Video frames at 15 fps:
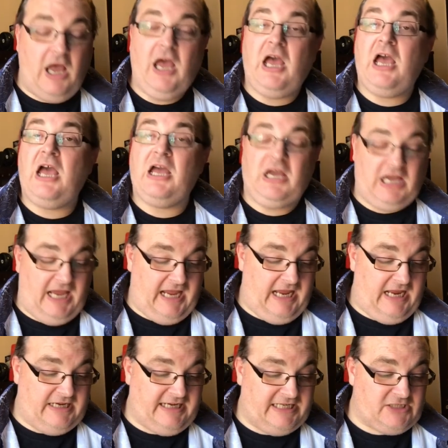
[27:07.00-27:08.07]

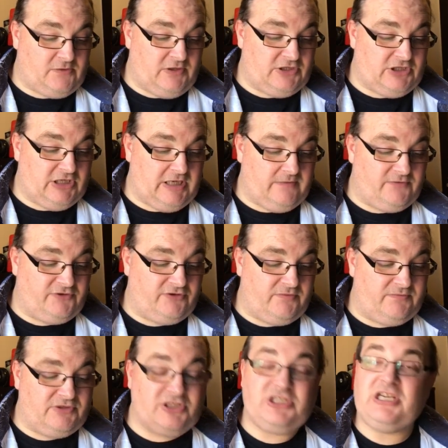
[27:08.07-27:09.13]
And next question comes
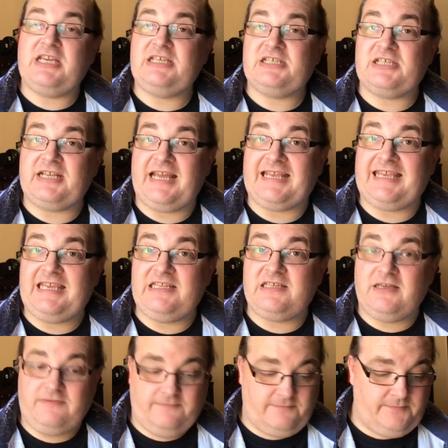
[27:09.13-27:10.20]
from Jason
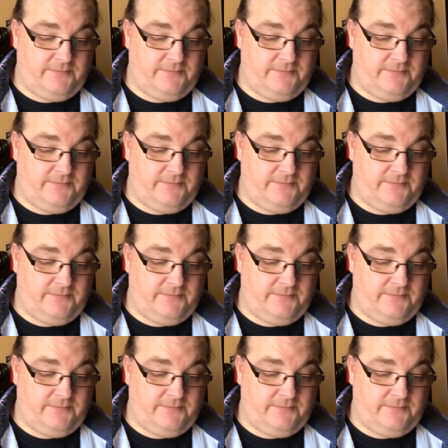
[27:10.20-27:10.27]
Akita.